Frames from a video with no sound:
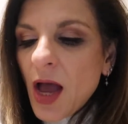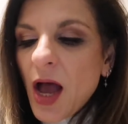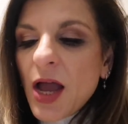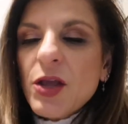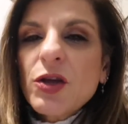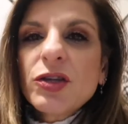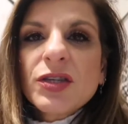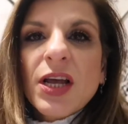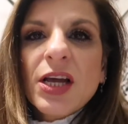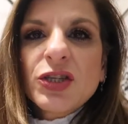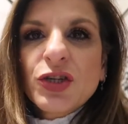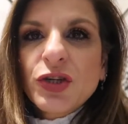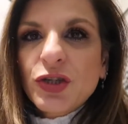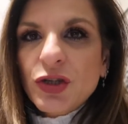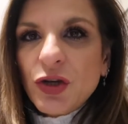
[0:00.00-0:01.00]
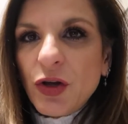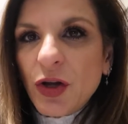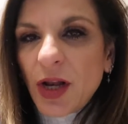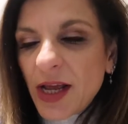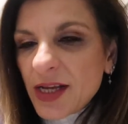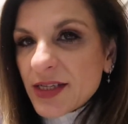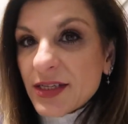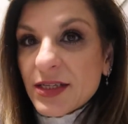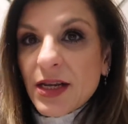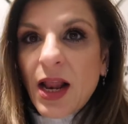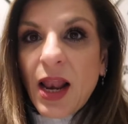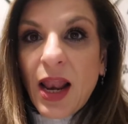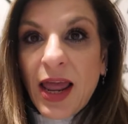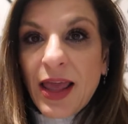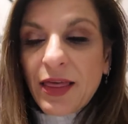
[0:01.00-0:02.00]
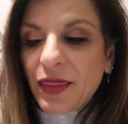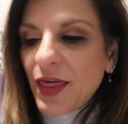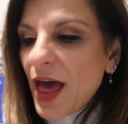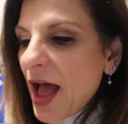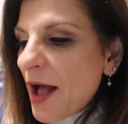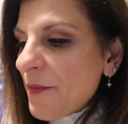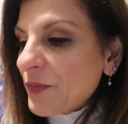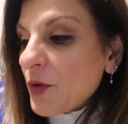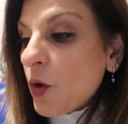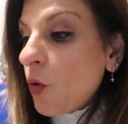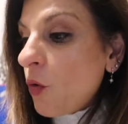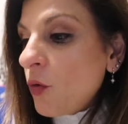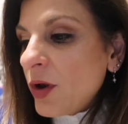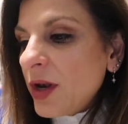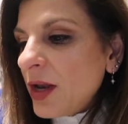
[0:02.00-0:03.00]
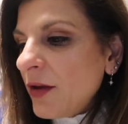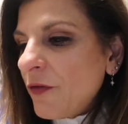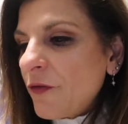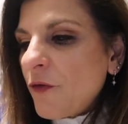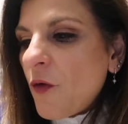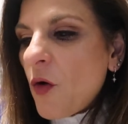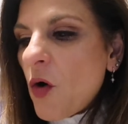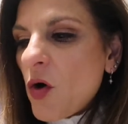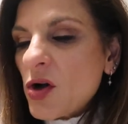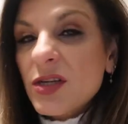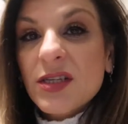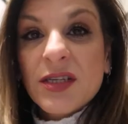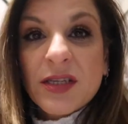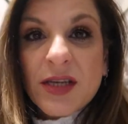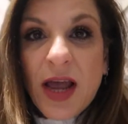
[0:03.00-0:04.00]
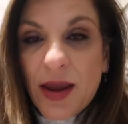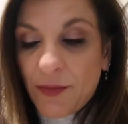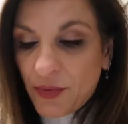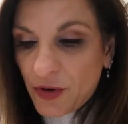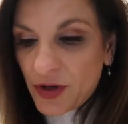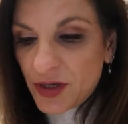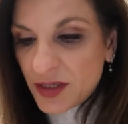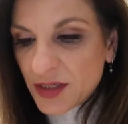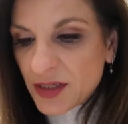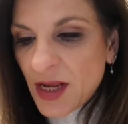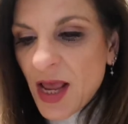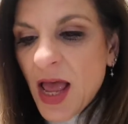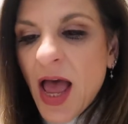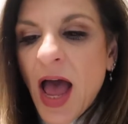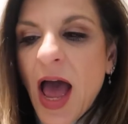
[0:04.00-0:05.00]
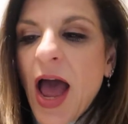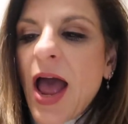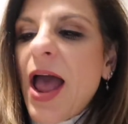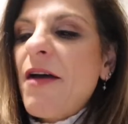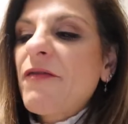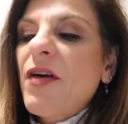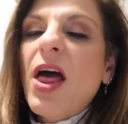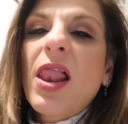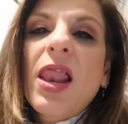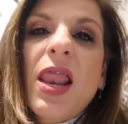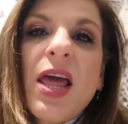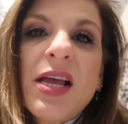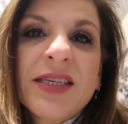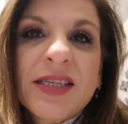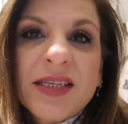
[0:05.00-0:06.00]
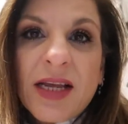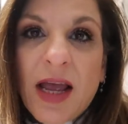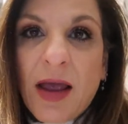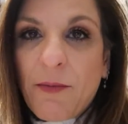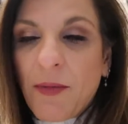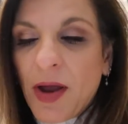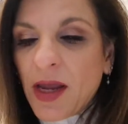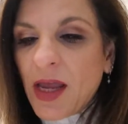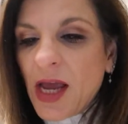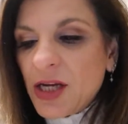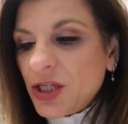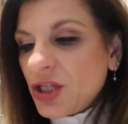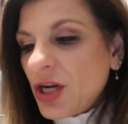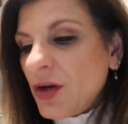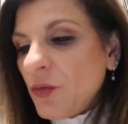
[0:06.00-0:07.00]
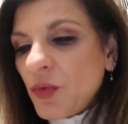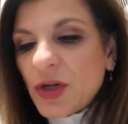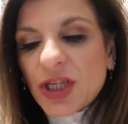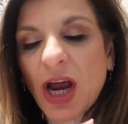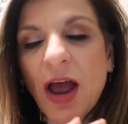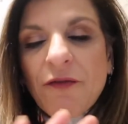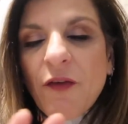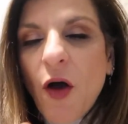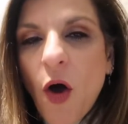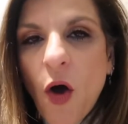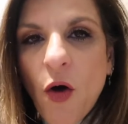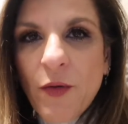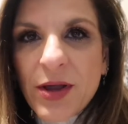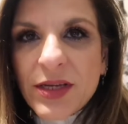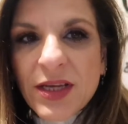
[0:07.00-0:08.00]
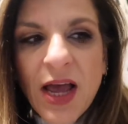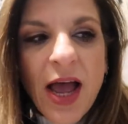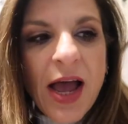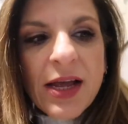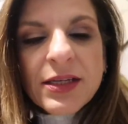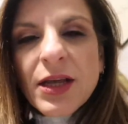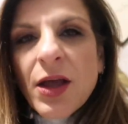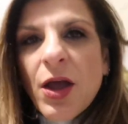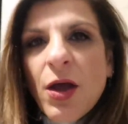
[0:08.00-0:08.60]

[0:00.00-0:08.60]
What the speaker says: I use a to-do list like that, only for Cyprus. I have a list in my kitchen, which I've always had,